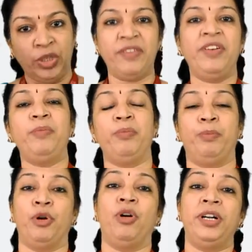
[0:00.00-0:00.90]
give a
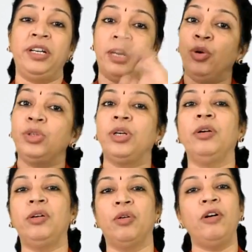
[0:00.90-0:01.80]
broader
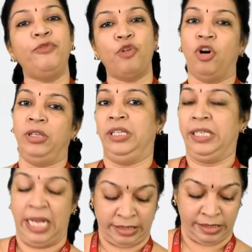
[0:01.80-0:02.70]
outlook of all the
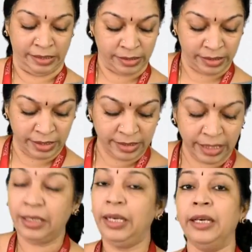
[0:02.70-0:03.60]
taxes. Is
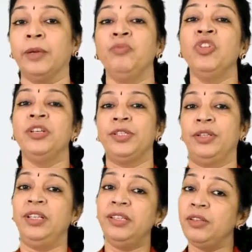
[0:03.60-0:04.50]
that clear? So
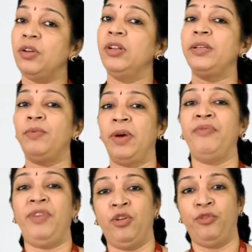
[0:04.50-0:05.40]
this is also one
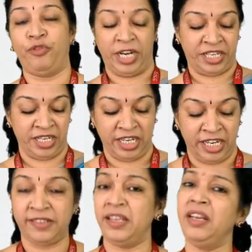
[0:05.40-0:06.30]
way of writing an
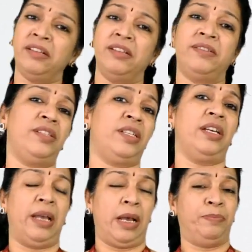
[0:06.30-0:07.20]
essay, and this is
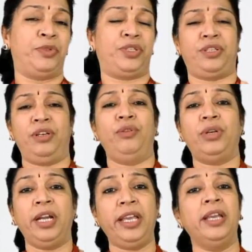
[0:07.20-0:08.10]

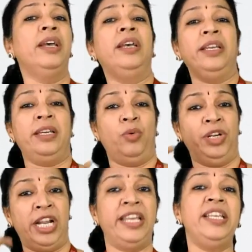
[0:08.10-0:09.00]
absolutely
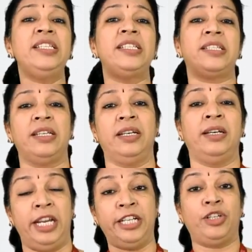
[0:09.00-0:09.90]
nice.
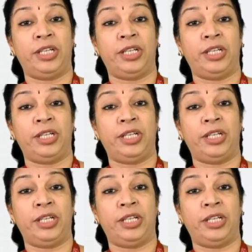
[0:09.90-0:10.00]
It